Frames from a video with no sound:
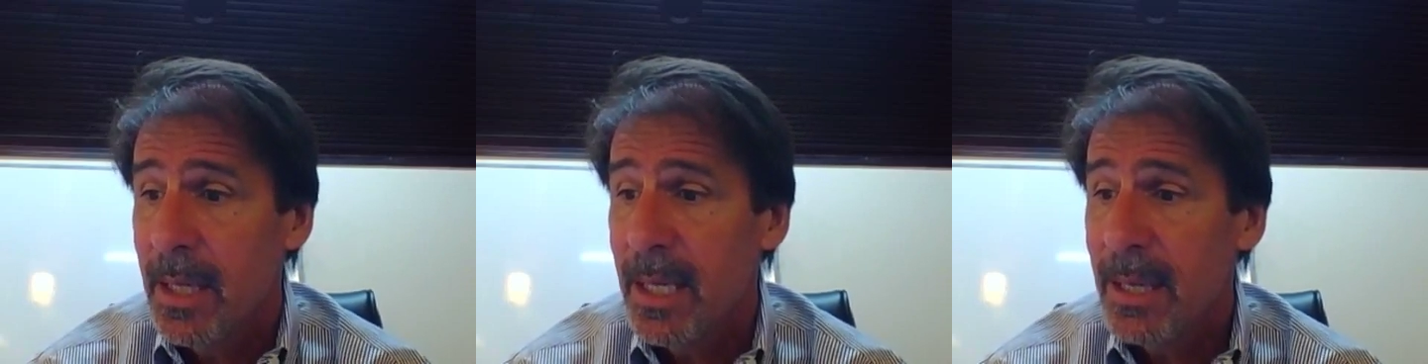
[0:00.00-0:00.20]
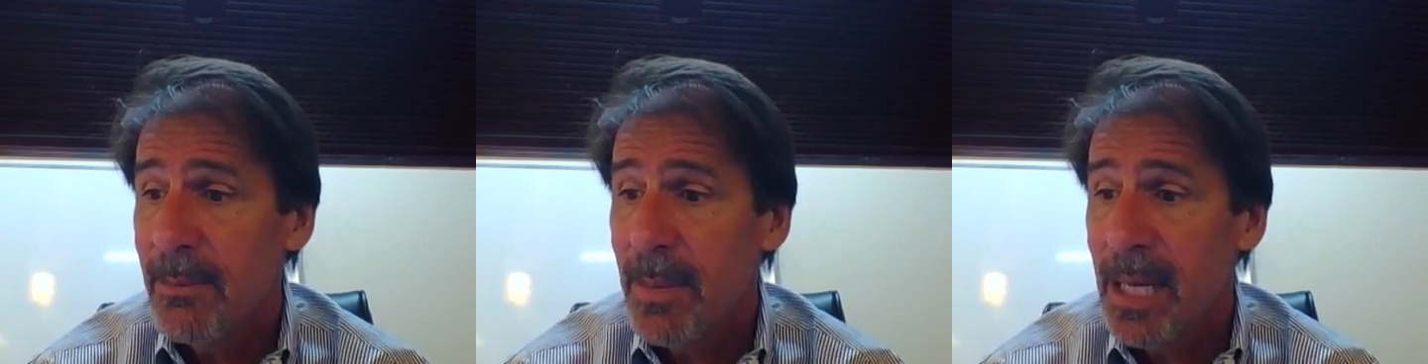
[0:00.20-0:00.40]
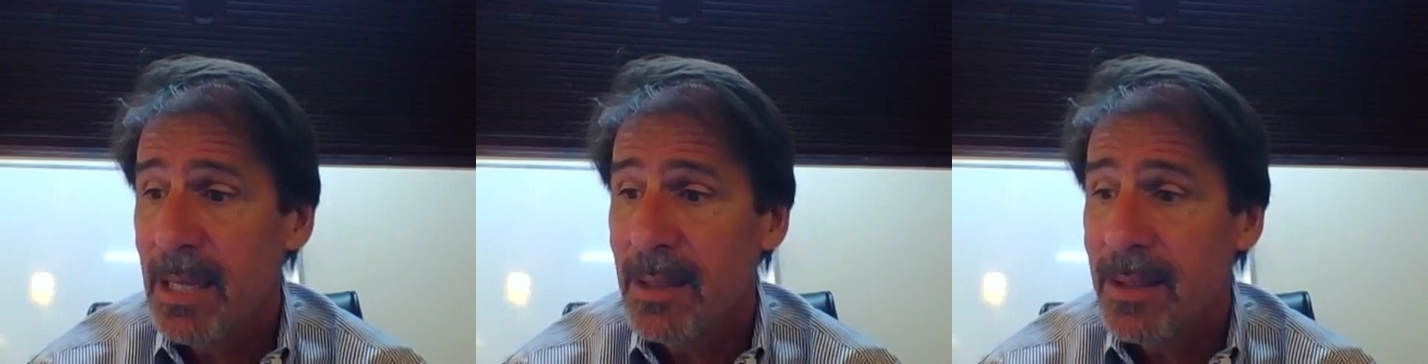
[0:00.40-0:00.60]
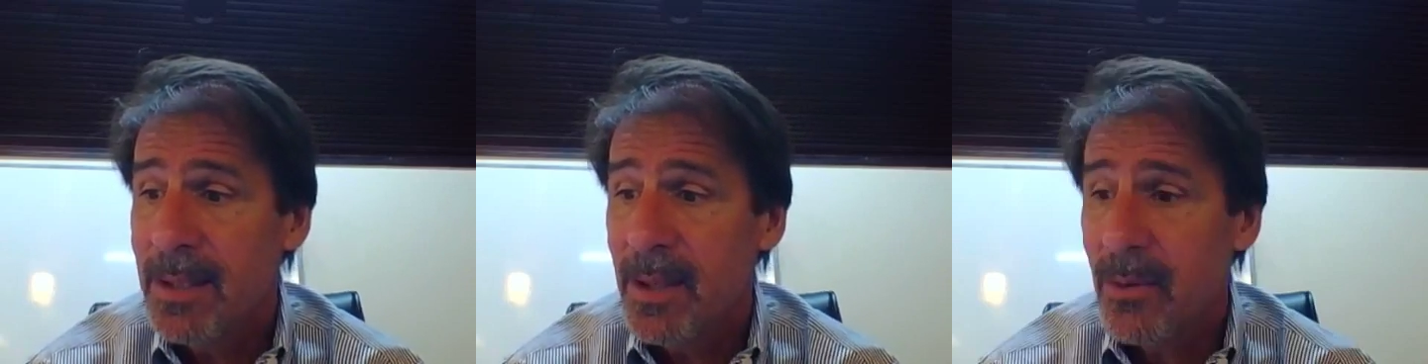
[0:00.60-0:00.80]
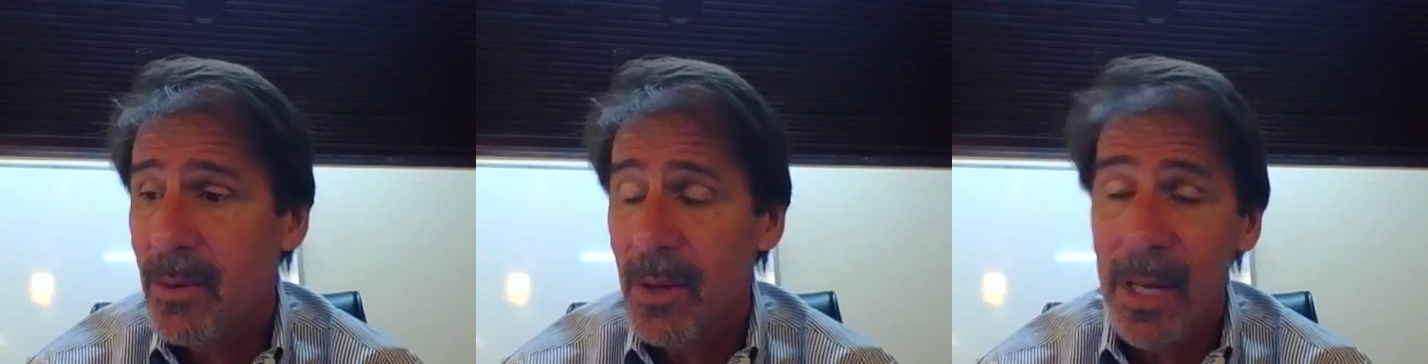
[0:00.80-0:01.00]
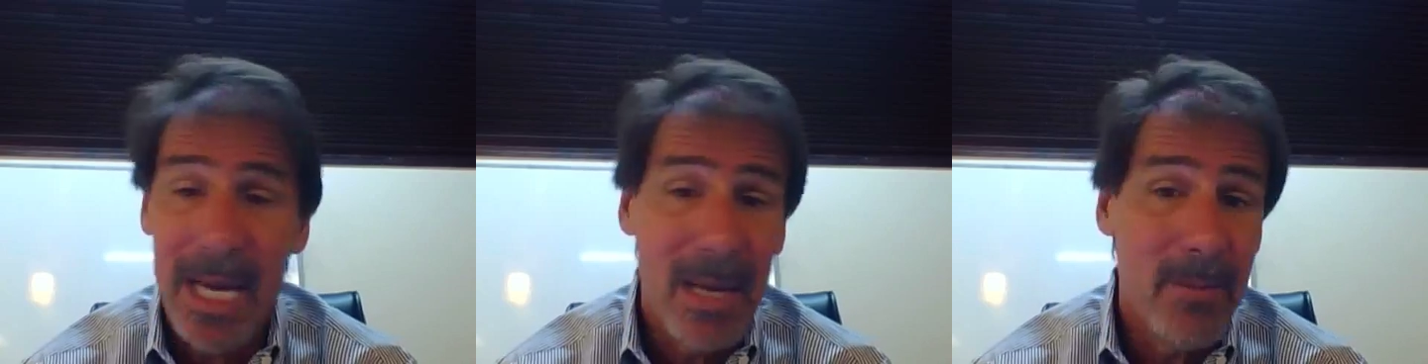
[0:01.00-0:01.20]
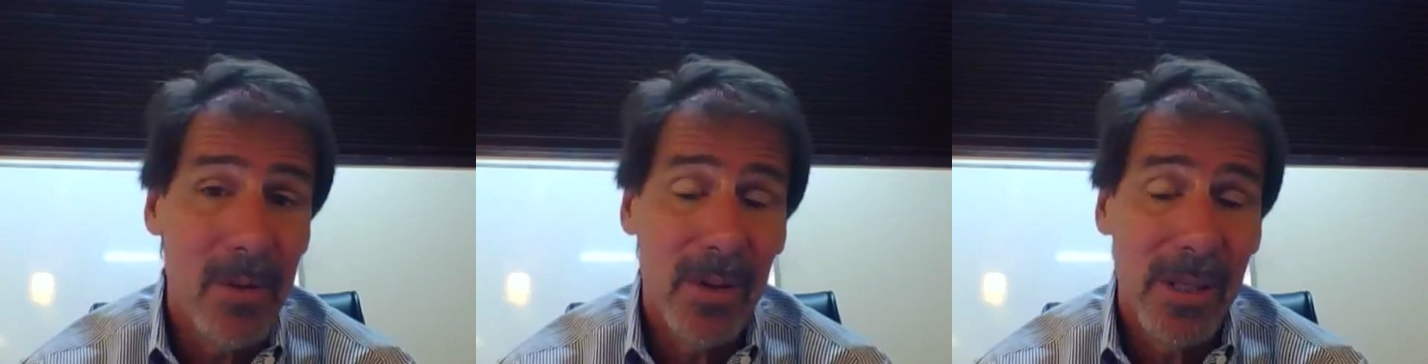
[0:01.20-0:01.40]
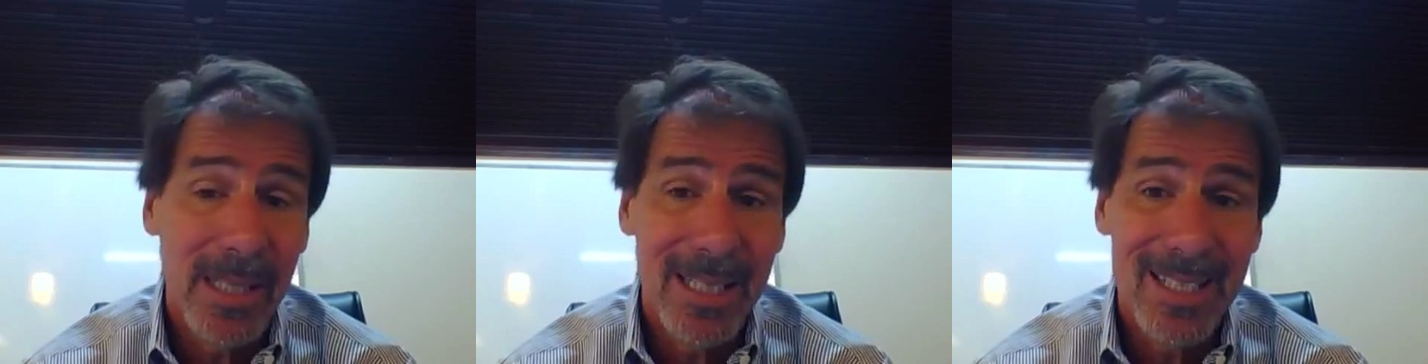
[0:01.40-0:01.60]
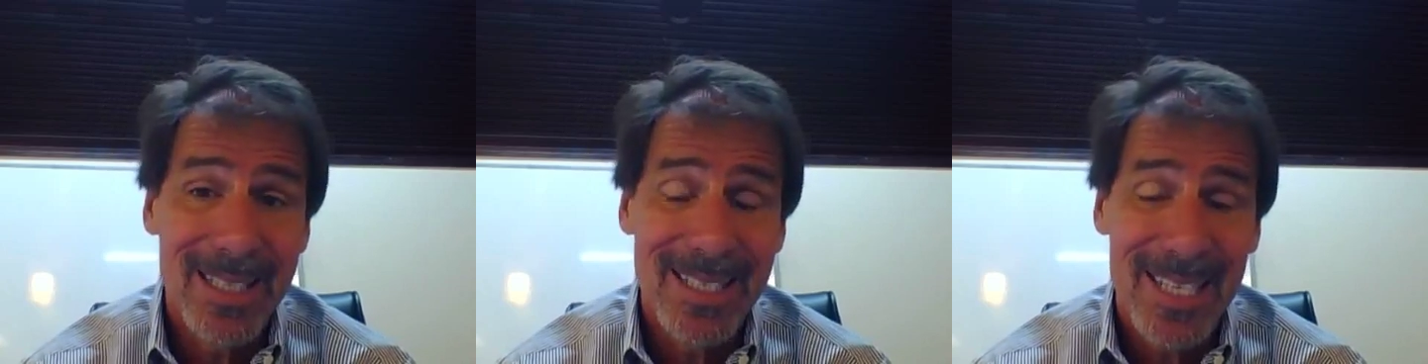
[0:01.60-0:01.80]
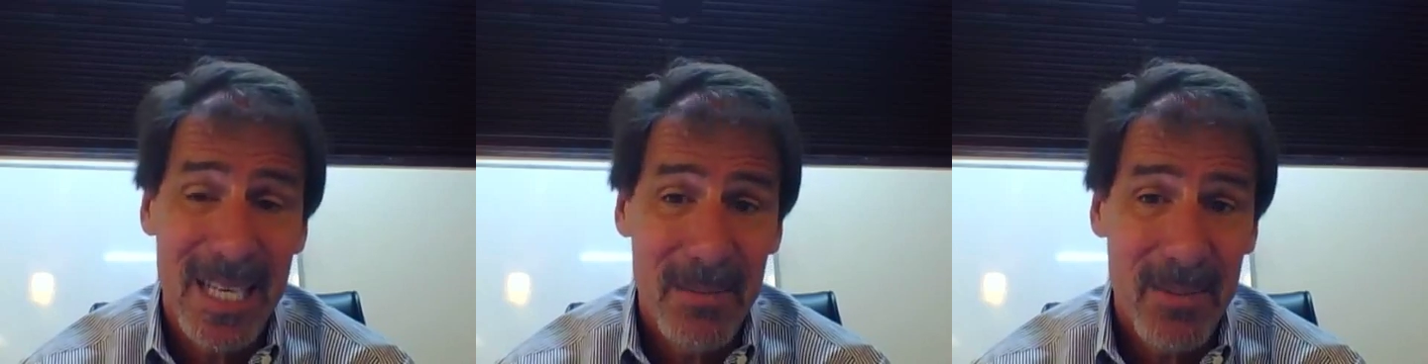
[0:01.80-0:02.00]
And maintenance and reliability, the
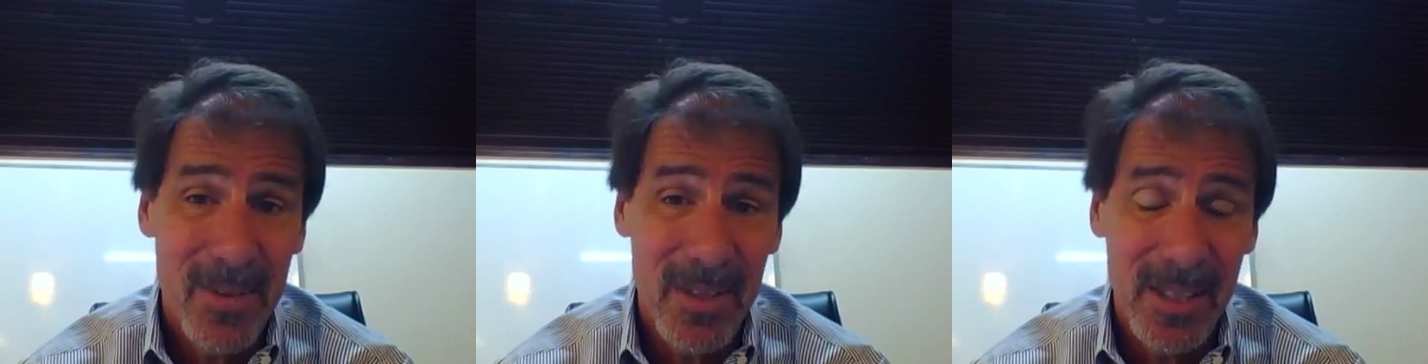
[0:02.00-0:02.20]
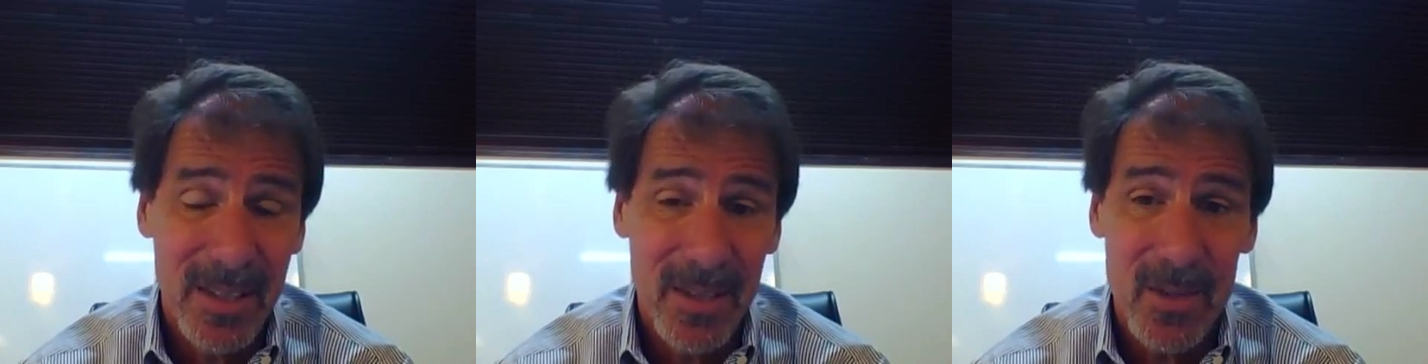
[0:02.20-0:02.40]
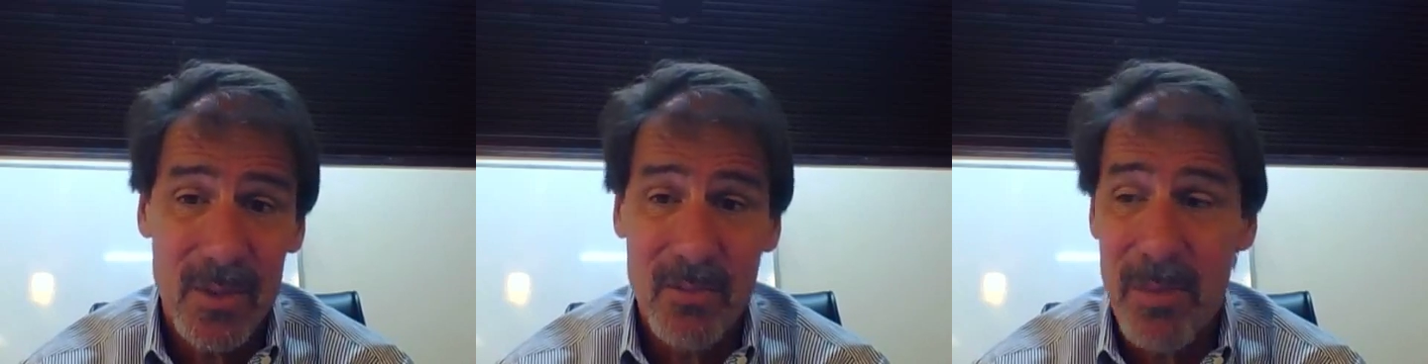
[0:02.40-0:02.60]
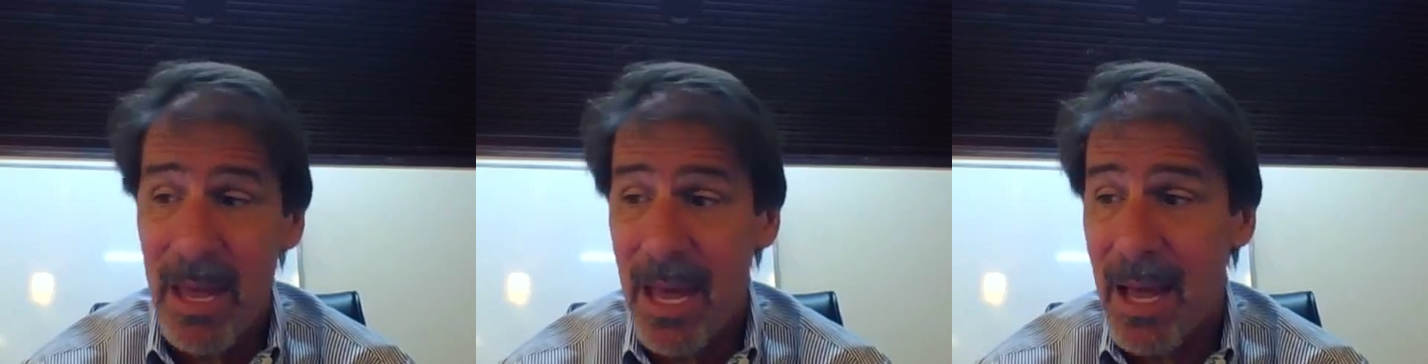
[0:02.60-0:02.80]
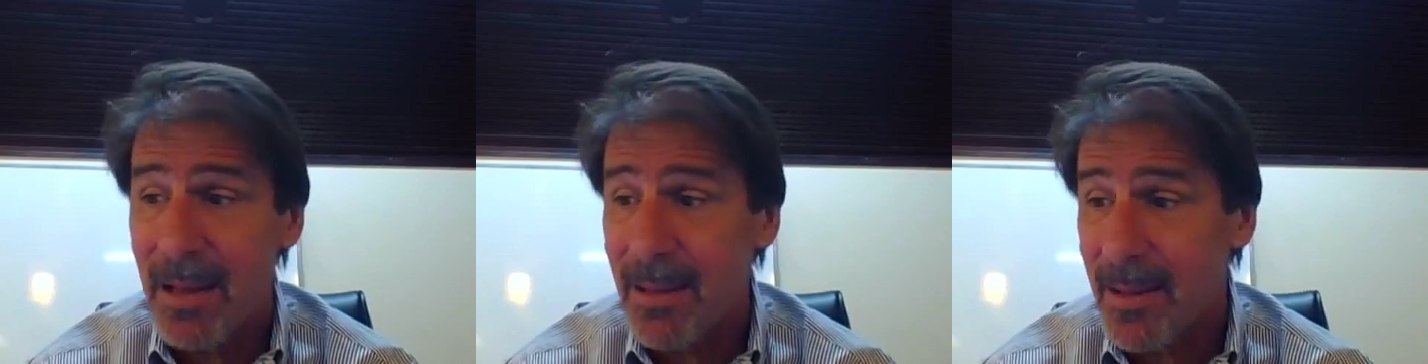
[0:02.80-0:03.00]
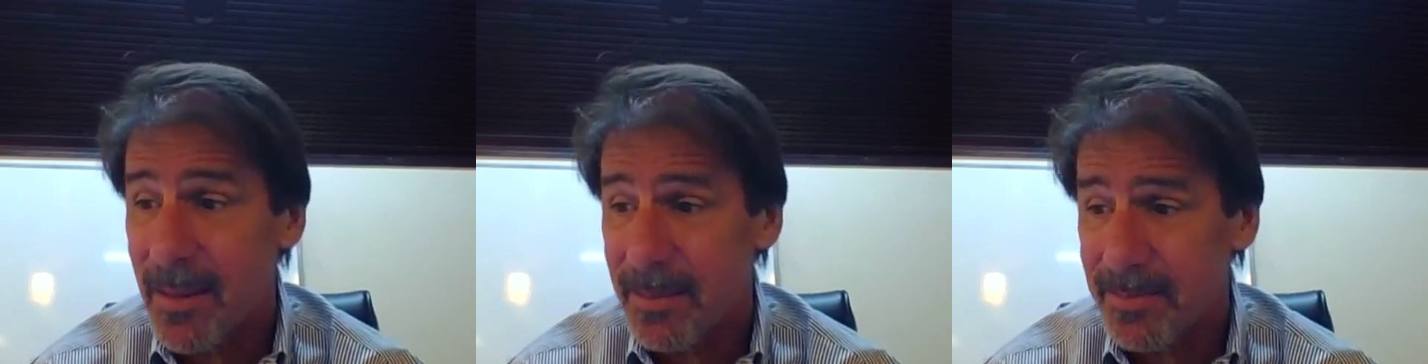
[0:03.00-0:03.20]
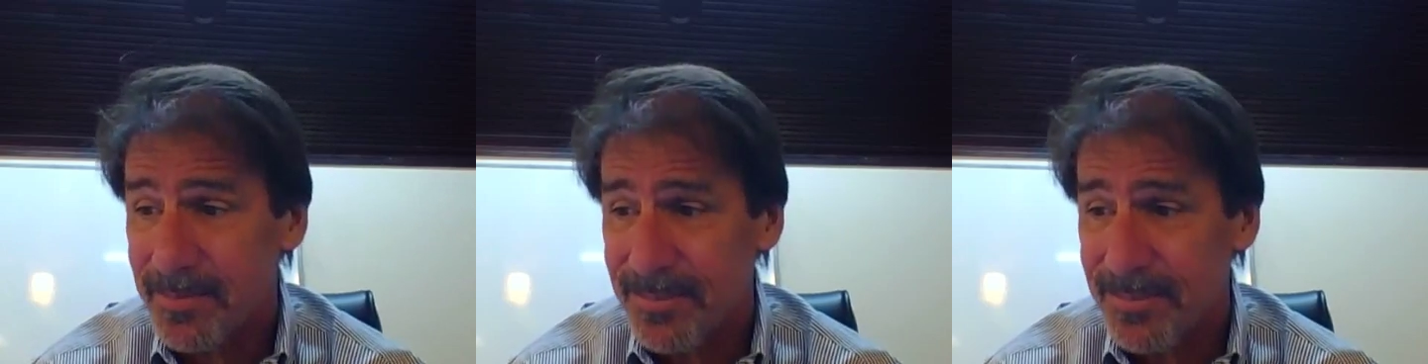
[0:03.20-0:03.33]
same thing. There's math.